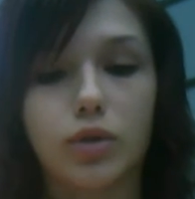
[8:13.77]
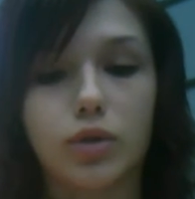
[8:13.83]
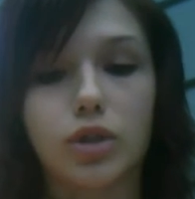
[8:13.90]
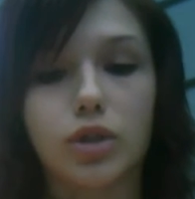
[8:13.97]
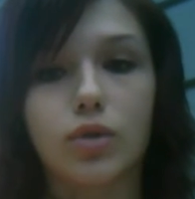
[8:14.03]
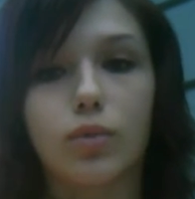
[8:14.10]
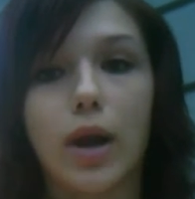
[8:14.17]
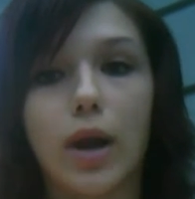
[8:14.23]

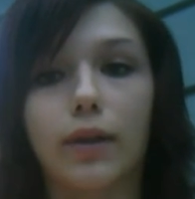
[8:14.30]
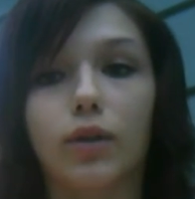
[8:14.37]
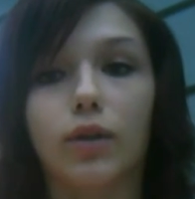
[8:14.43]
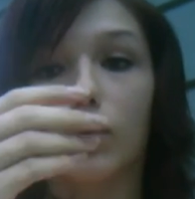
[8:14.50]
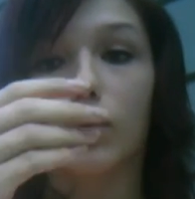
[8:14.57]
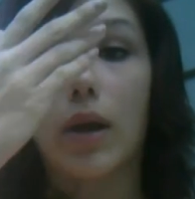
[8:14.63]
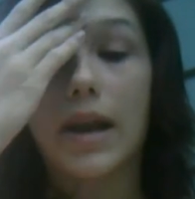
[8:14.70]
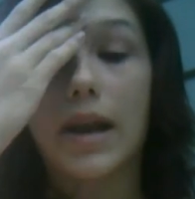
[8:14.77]
just a
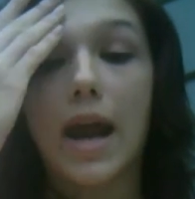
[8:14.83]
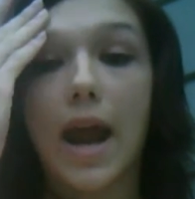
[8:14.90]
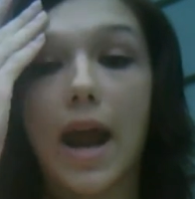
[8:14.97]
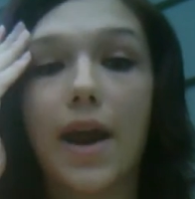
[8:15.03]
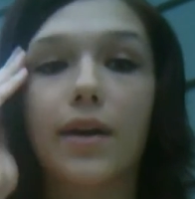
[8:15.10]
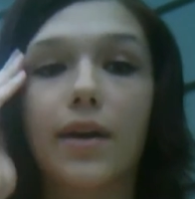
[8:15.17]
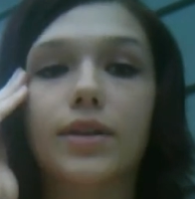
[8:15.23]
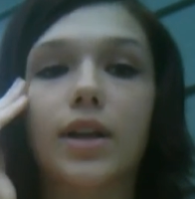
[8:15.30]
regular red
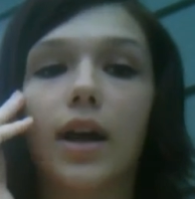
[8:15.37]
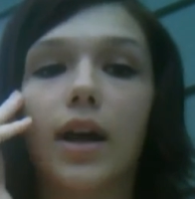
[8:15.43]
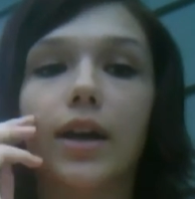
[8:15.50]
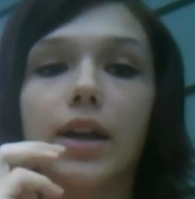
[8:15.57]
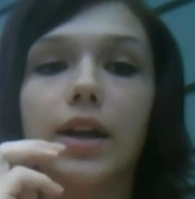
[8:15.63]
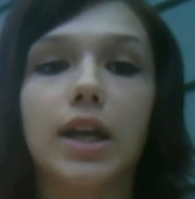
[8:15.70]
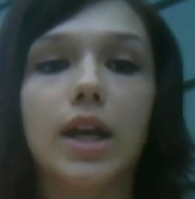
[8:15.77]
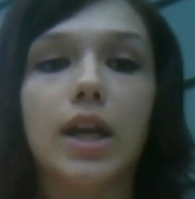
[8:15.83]
hair
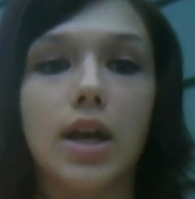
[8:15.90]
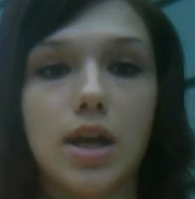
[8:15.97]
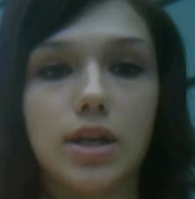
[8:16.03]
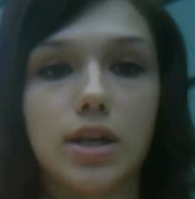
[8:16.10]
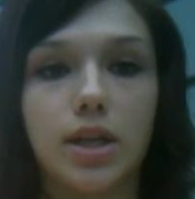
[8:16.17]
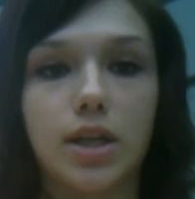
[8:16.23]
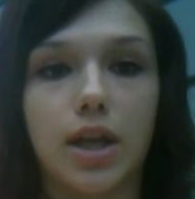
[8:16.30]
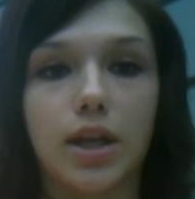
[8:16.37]
dye
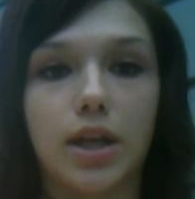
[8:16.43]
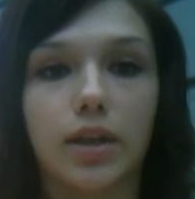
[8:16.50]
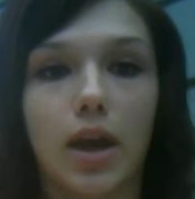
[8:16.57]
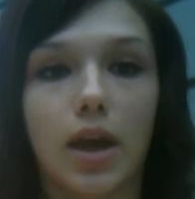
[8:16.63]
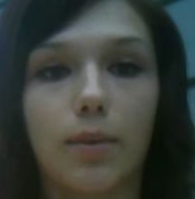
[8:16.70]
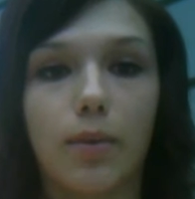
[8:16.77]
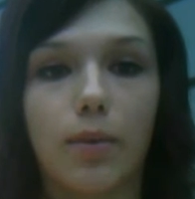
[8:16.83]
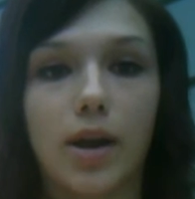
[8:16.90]
to get
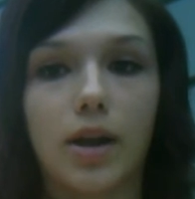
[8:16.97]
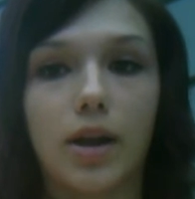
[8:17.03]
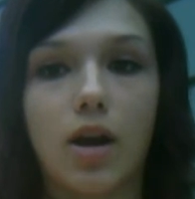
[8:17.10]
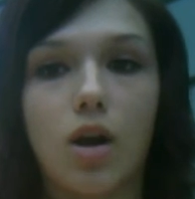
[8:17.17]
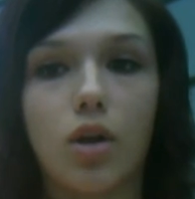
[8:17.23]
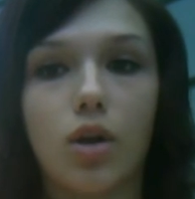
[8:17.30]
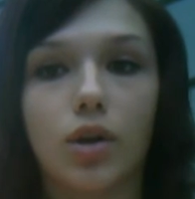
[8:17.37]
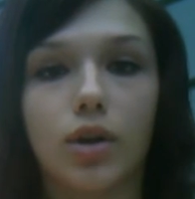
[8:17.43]
that bright
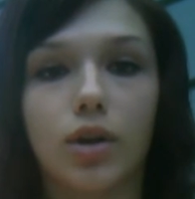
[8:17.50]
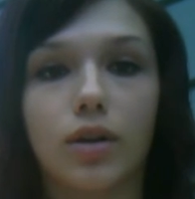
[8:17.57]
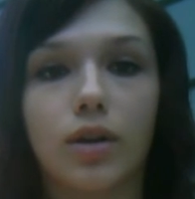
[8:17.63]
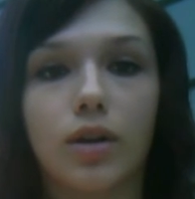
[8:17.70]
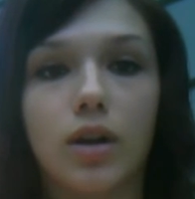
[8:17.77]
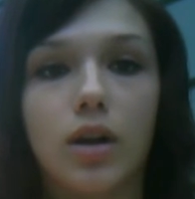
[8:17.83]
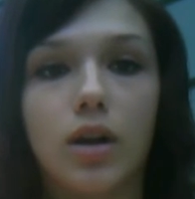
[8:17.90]
color.